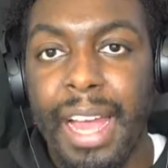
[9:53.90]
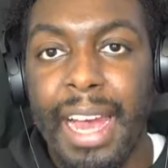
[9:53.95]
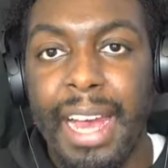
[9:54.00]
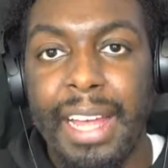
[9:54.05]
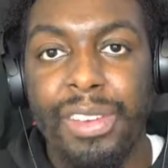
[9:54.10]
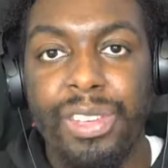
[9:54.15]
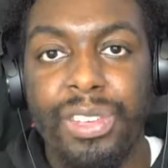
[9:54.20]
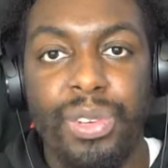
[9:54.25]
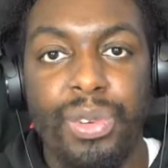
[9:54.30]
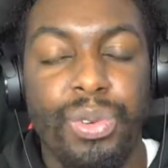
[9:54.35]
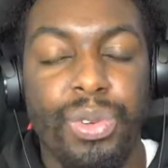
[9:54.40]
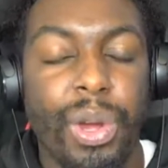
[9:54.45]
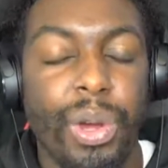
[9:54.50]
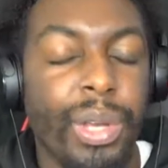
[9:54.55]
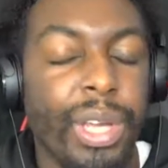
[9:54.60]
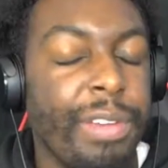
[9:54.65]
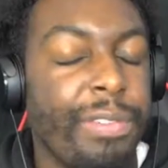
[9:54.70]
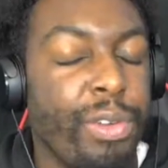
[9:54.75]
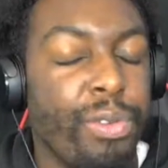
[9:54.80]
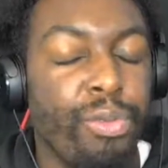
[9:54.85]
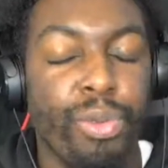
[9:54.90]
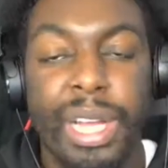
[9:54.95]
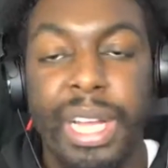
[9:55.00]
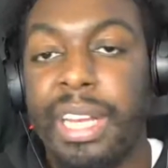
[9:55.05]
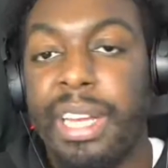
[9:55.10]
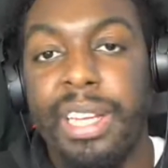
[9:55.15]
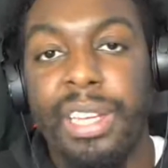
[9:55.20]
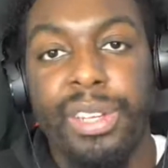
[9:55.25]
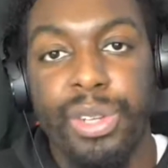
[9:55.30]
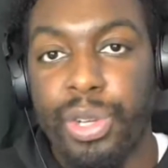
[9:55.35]
and you don't even really
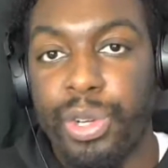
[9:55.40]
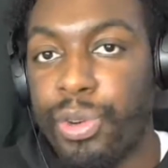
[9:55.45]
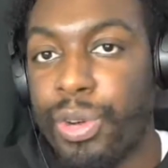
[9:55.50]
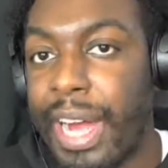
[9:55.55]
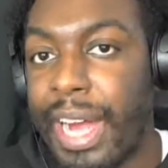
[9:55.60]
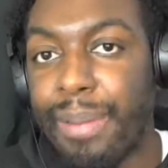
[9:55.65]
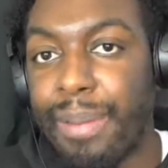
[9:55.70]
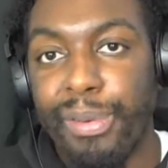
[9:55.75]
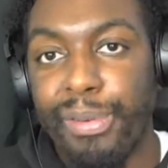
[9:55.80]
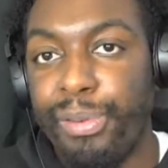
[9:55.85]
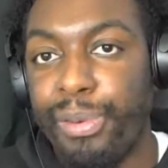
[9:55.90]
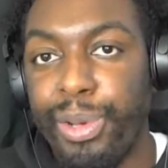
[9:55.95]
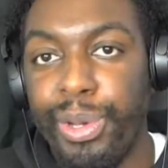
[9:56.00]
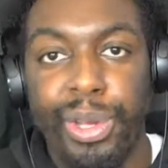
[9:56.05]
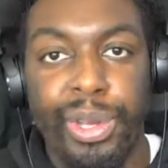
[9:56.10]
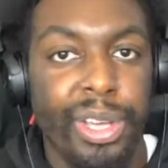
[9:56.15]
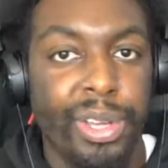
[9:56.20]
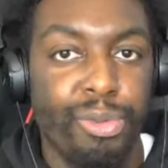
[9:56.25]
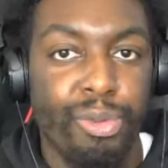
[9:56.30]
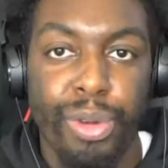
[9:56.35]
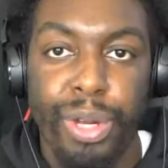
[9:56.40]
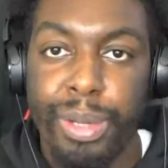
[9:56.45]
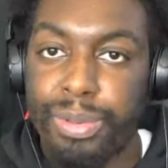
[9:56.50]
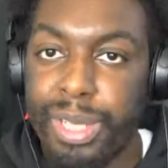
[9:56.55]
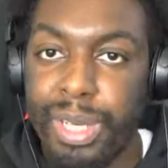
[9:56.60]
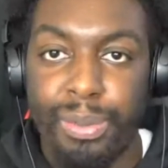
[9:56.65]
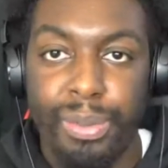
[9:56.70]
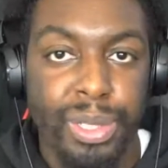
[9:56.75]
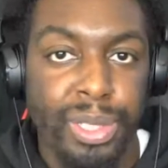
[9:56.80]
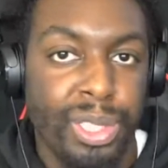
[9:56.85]
need to crank before you can rip
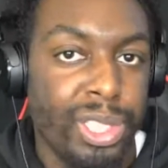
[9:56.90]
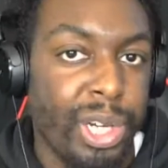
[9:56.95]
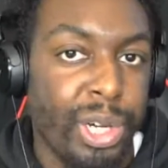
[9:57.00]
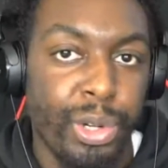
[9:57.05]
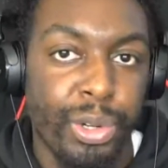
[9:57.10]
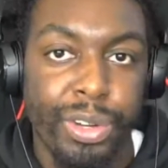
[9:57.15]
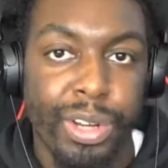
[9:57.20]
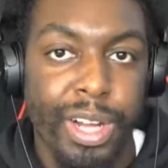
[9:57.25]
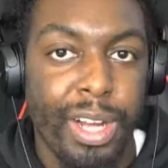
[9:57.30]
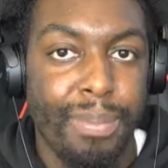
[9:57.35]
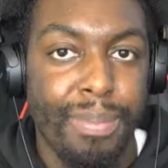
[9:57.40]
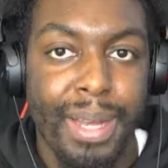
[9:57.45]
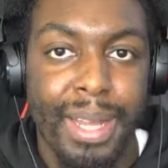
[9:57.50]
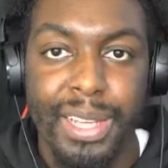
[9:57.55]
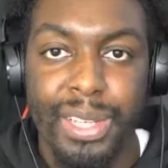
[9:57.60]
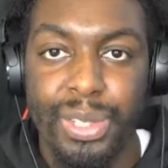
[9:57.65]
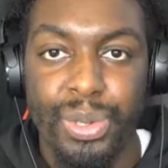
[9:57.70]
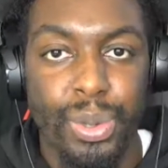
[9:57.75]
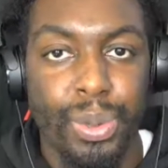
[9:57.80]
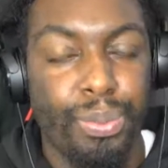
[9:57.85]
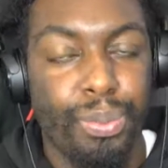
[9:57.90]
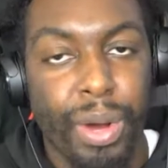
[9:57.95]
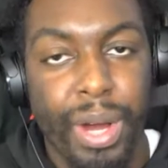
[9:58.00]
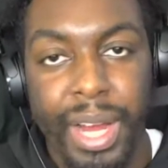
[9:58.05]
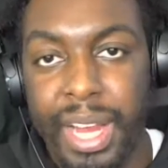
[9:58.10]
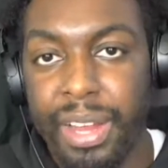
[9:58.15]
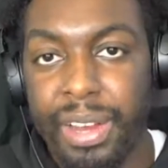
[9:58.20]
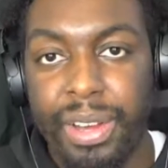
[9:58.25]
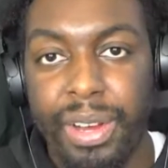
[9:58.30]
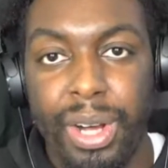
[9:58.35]
someone's shoulder out of place or
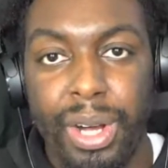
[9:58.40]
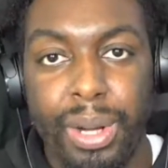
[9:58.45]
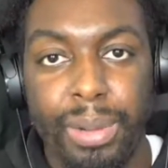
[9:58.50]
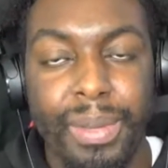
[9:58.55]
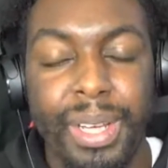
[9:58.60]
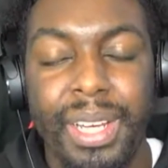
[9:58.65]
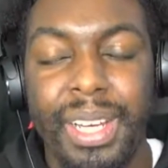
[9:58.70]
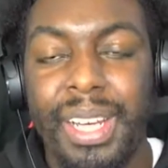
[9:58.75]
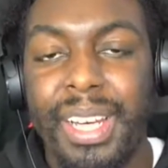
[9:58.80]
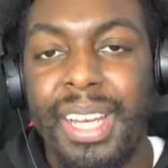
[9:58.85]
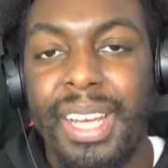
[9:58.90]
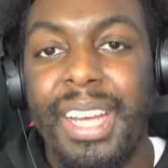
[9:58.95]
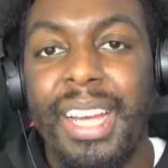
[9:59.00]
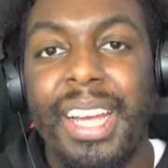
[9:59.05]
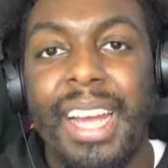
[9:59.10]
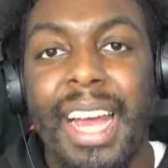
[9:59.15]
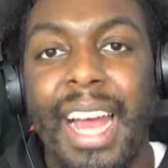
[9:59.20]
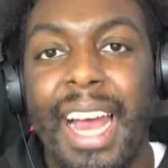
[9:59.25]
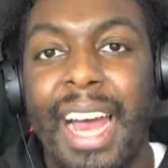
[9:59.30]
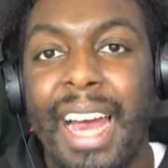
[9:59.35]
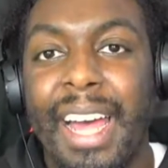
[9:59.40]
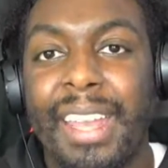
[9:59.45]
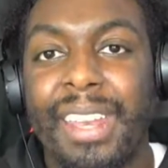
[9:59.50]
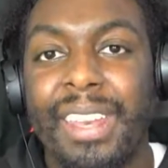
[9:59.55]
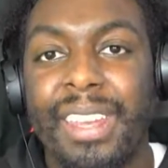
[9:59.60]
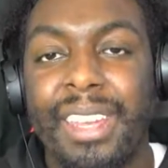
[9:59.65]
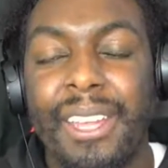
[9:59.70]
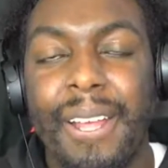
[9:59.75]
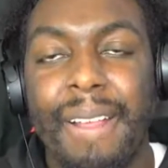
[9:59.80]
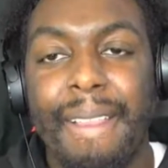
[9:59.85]
break an arm. And